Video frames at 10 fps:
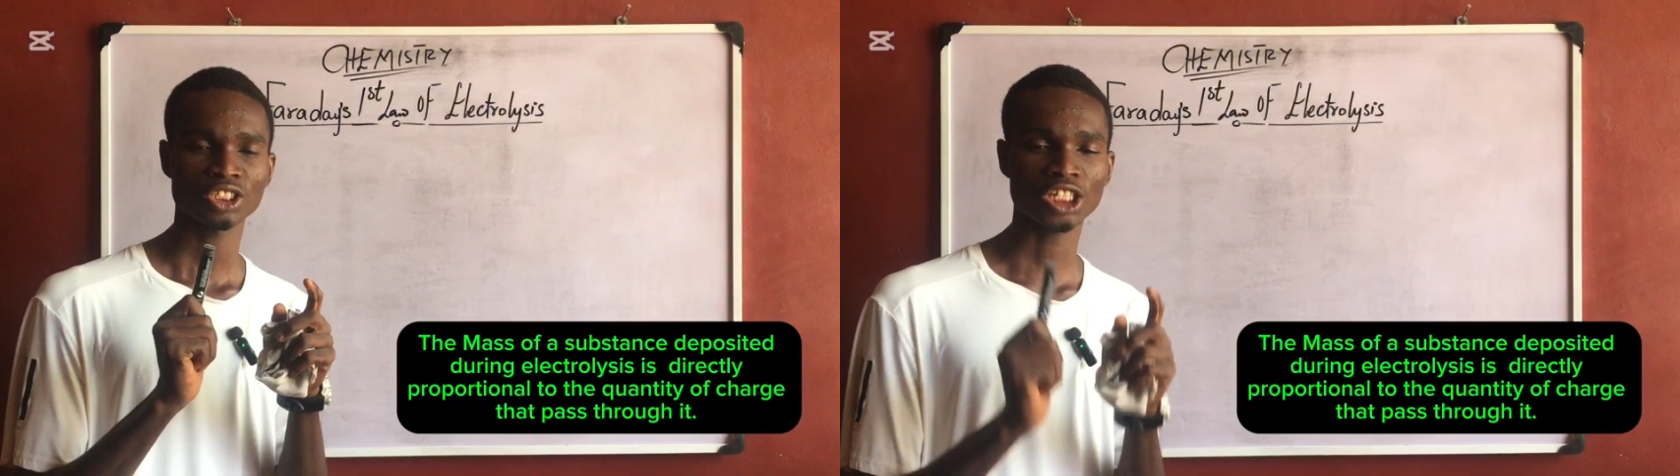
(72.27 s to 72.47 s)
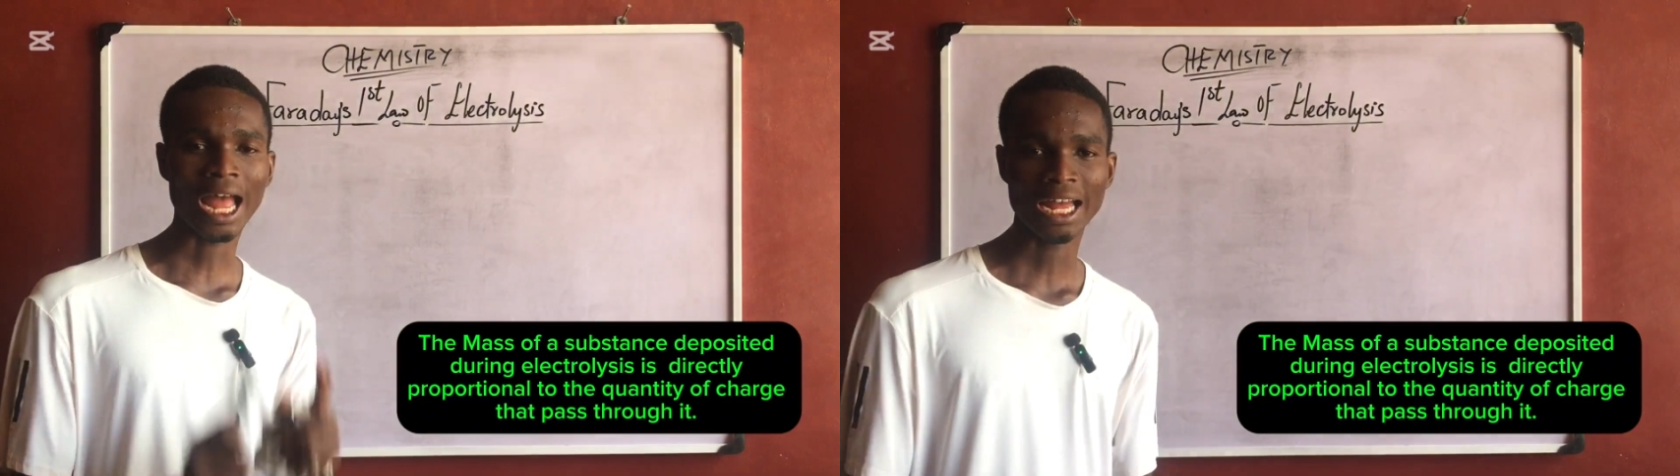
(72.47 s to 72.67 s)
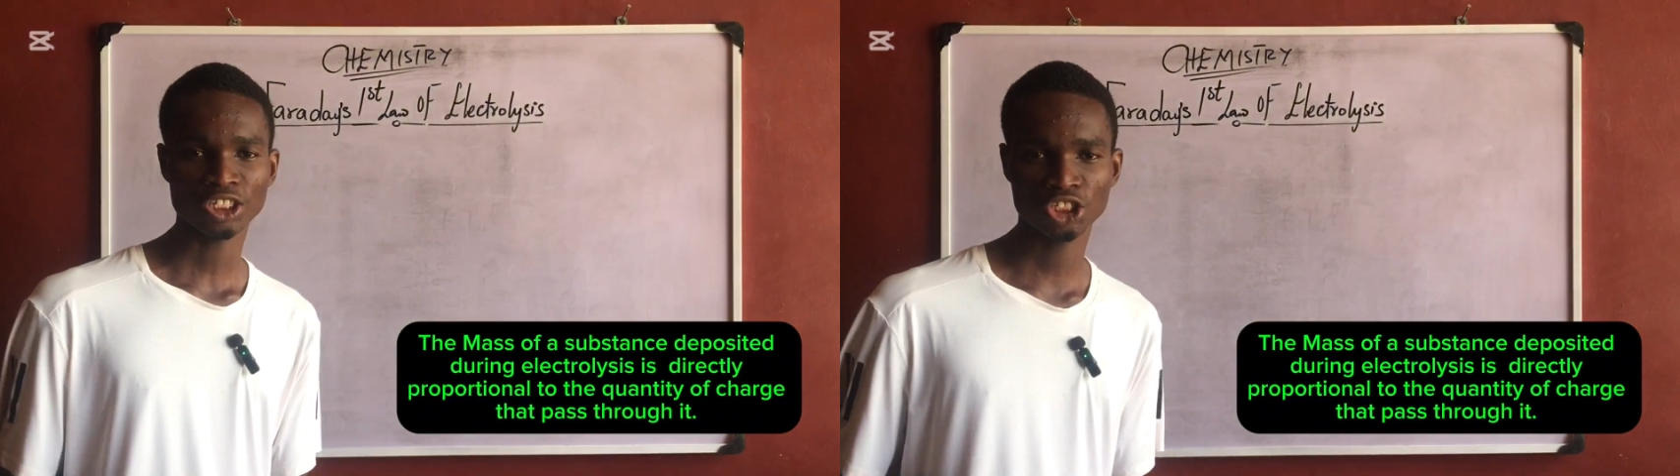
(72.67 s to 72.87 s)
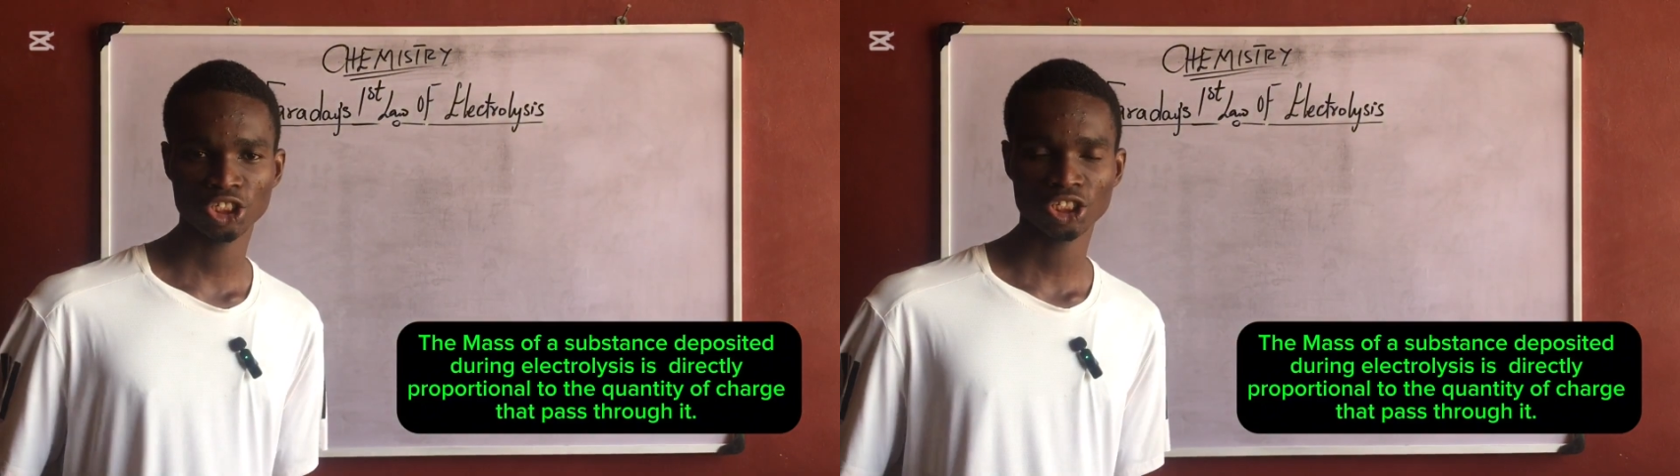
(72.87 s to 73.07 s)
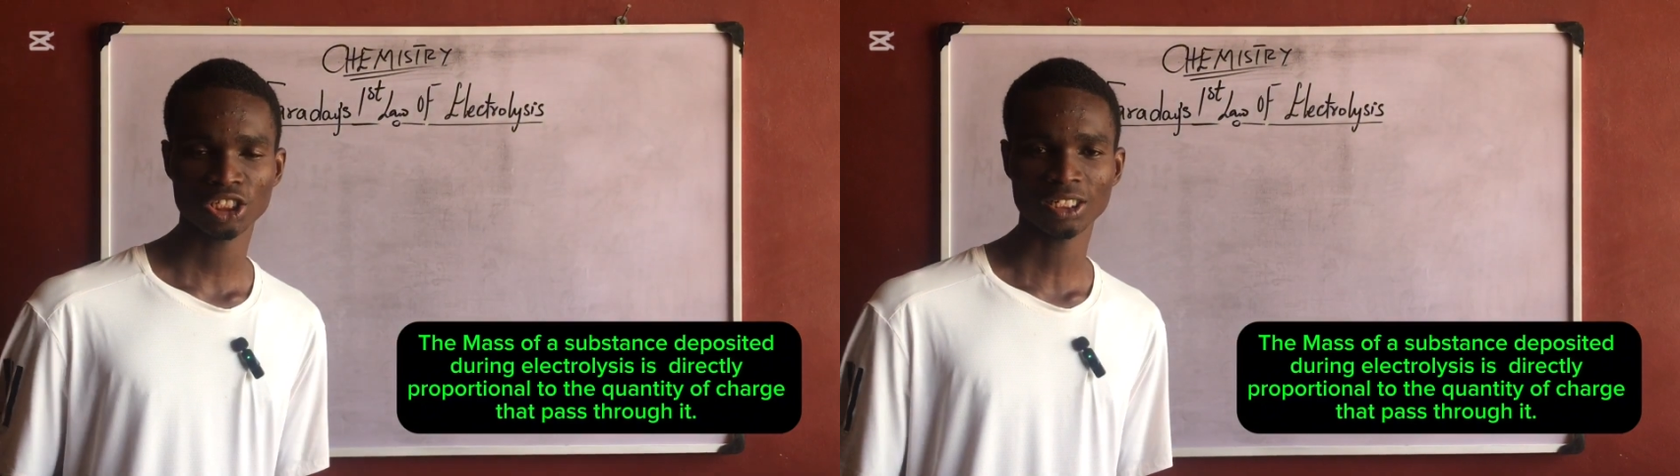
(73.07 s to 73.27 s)

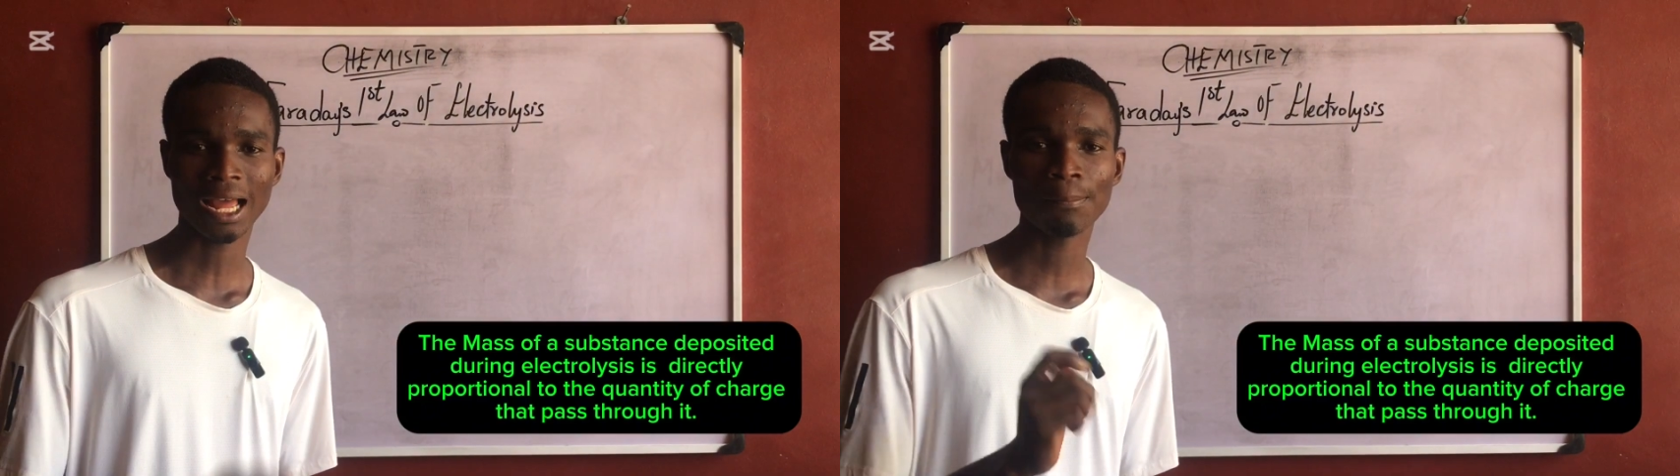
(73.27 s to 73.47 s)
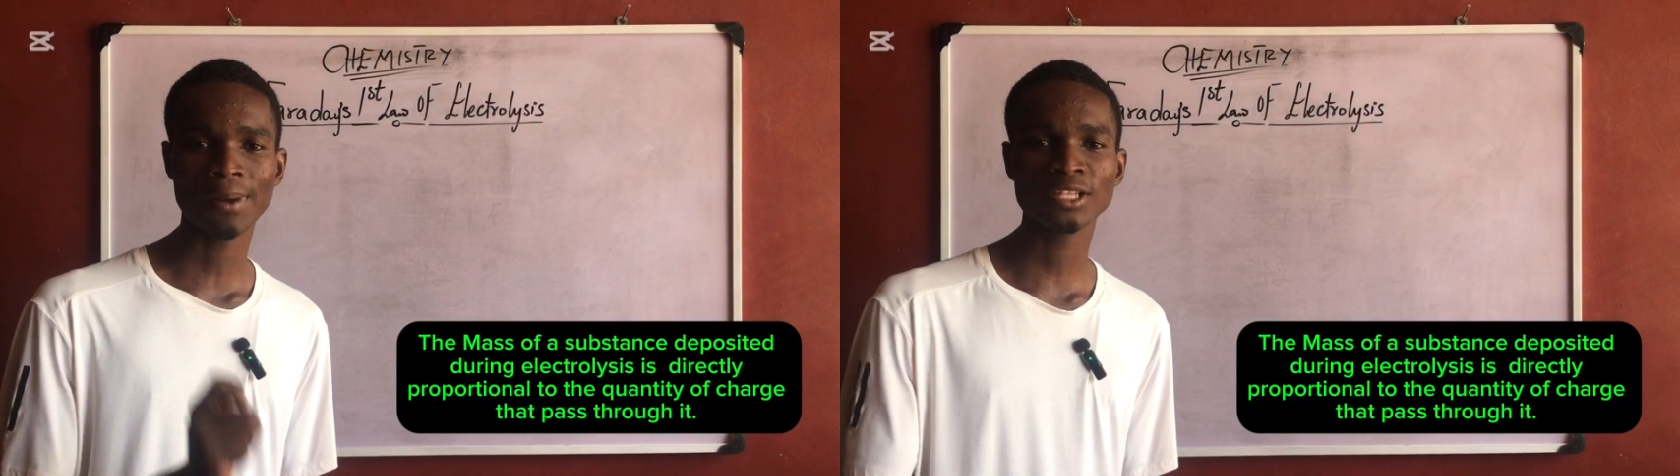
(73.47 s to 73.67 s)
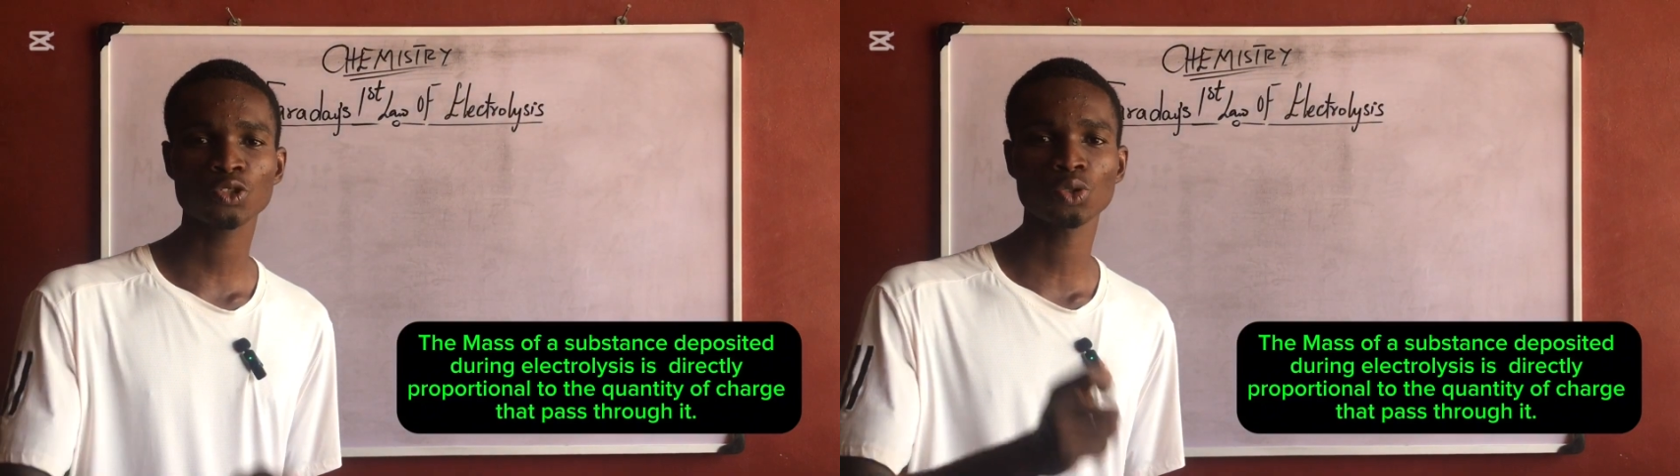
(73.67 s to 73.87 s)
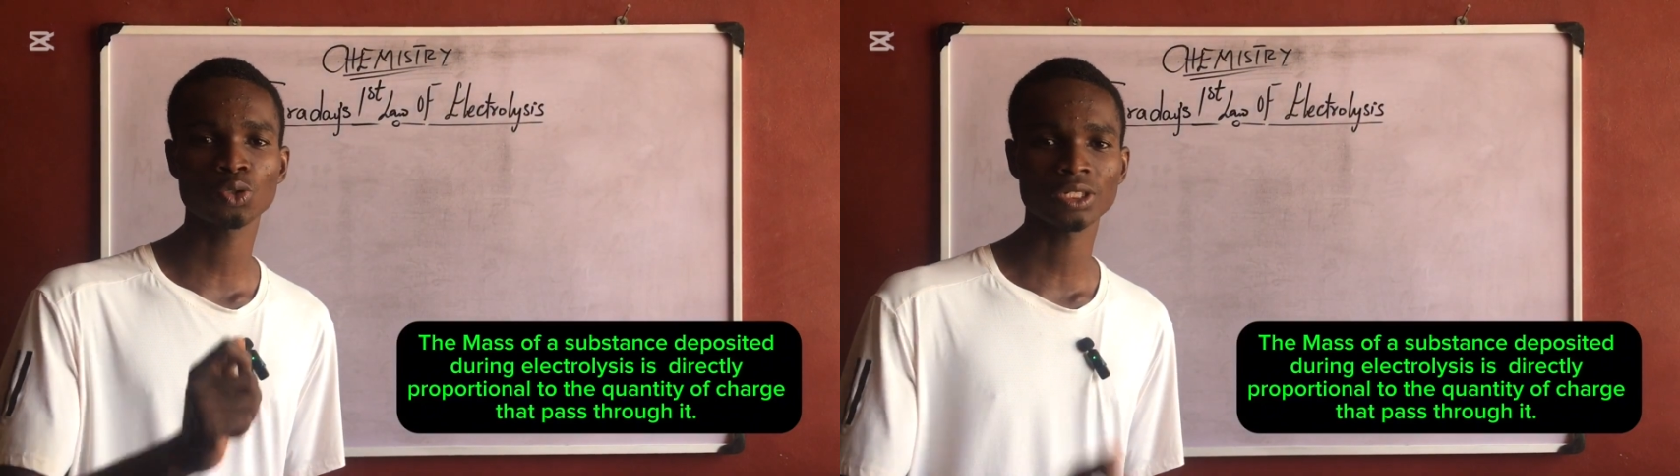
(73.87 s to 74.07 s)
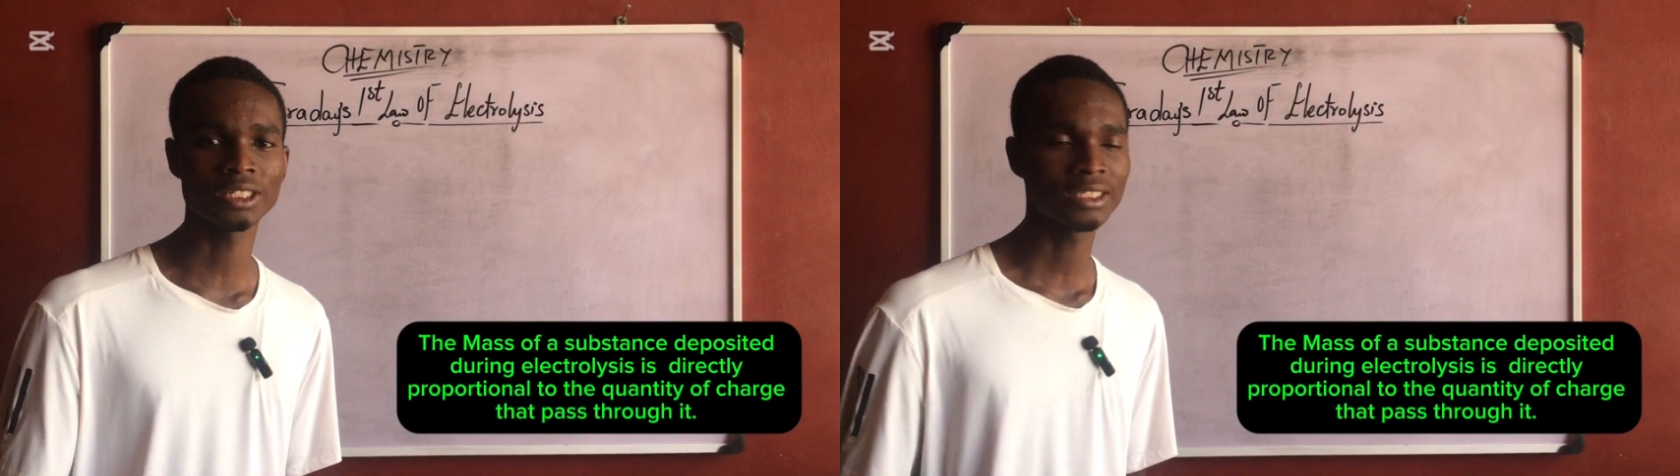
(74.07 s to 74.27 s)
charge that passed
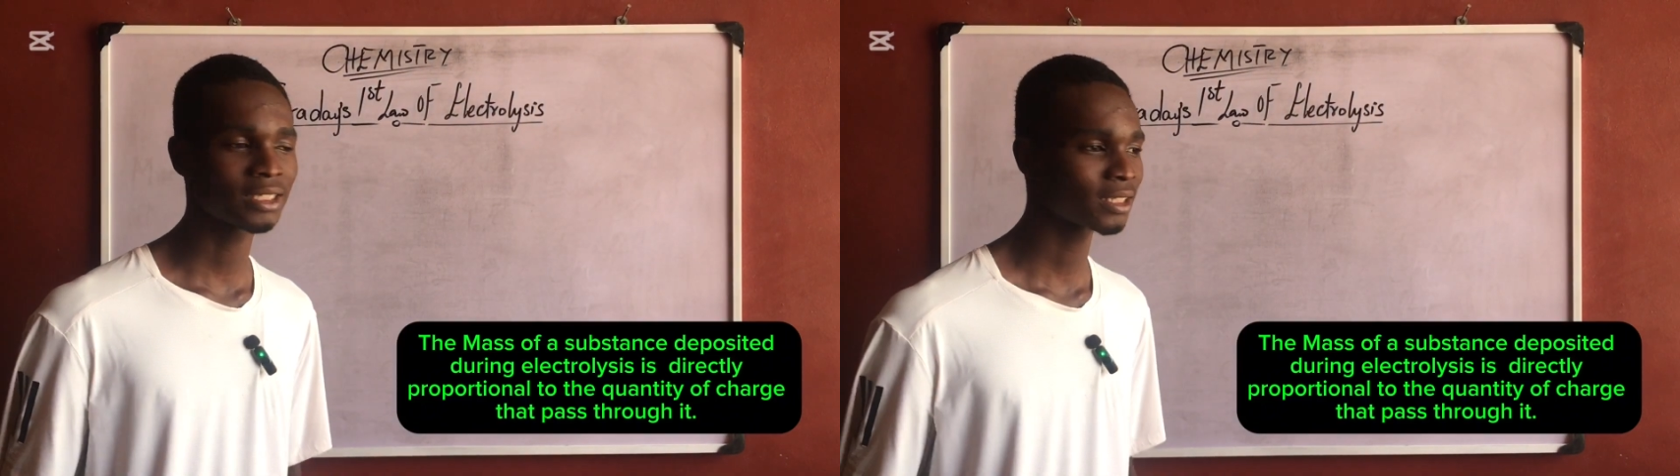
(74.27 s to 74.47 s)
through it.